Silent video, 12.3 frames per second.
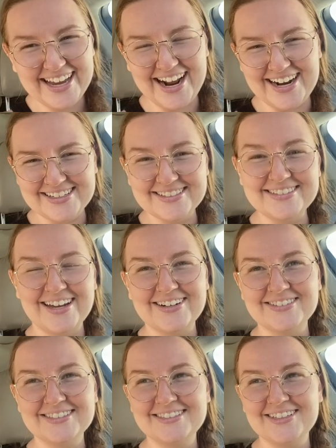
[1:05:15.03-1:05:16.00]
I just thought it
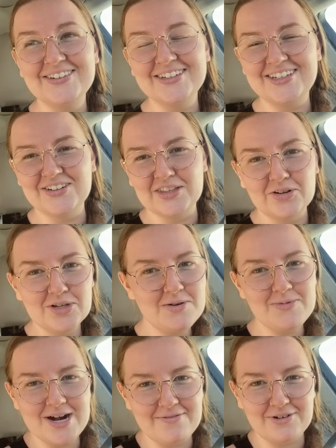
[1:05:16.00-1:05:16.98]
was so cute. Literally,
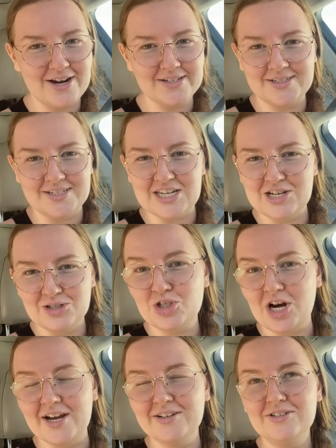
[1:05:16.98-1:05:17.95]
whenever I see a
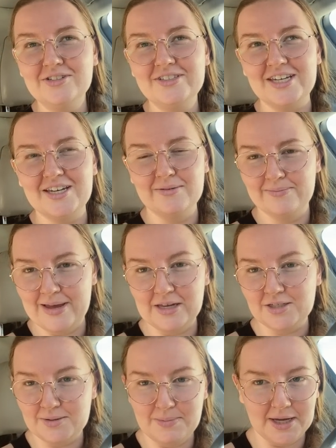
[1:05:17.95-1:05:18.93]
child, it
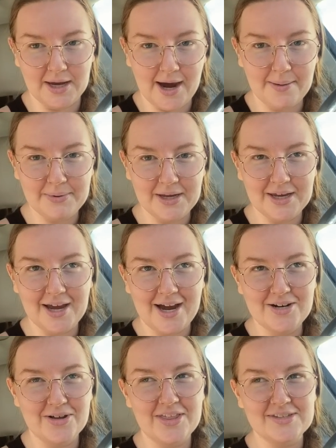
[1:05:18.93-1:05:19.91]
makes me happy. I
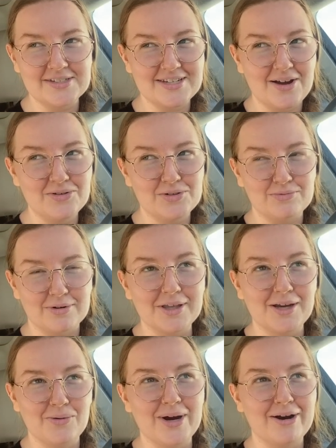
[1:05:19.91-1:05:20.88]
know that that sounds
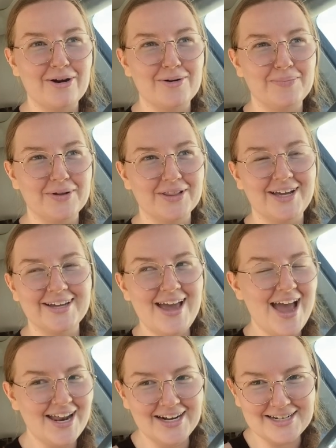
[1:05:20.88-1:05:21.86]
really weird, but like
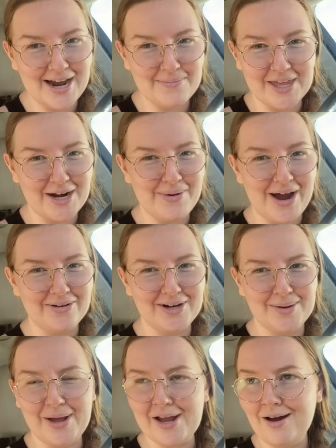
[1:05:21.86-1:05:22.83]
anytime that I'm out and I'm
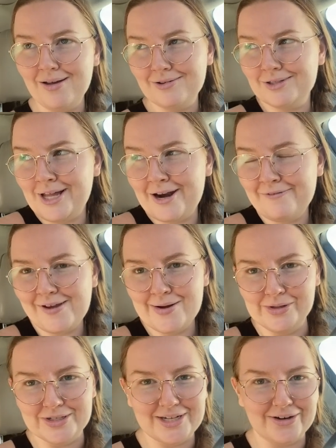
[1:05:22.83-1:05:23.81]
like, oh, there's a lot of
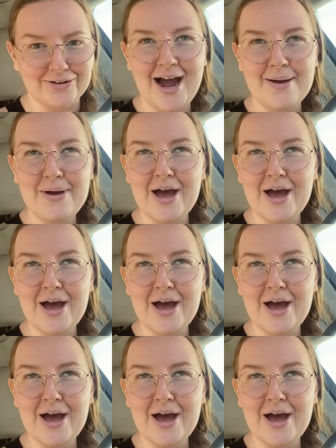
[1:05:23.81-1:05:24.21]
families here, I'm